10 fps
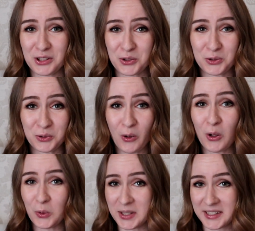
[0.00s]
who
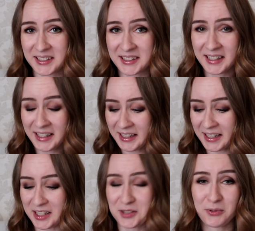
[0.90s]
always
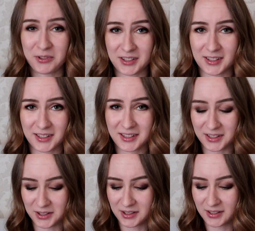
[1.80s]
experiences
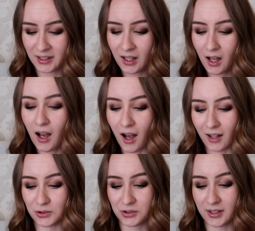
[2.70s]
this
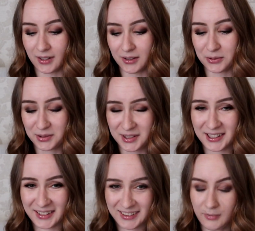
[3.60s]

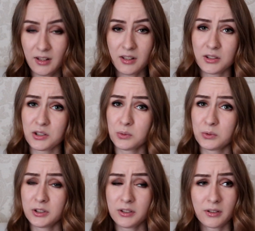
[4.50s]
anoskateus. Then there is a
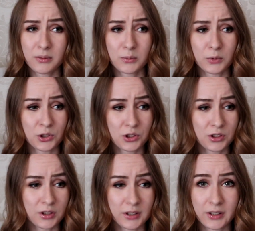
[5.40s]
word
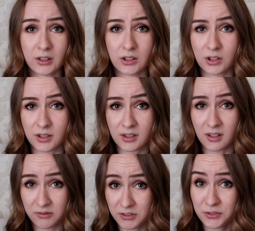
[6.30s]
which in English is
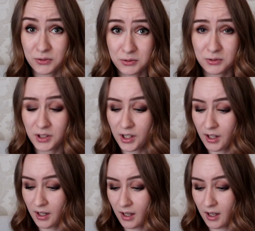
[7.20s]
comfort food,
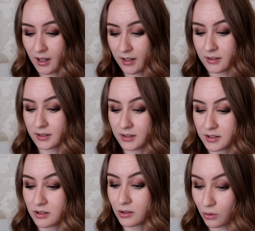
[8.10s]
and
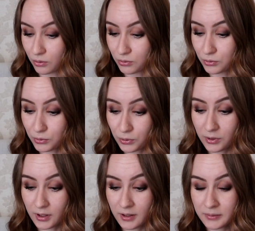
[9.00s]
it's
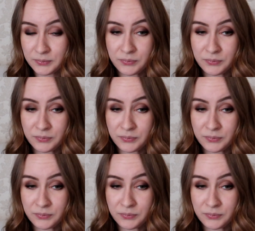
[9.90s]
lohturuoka.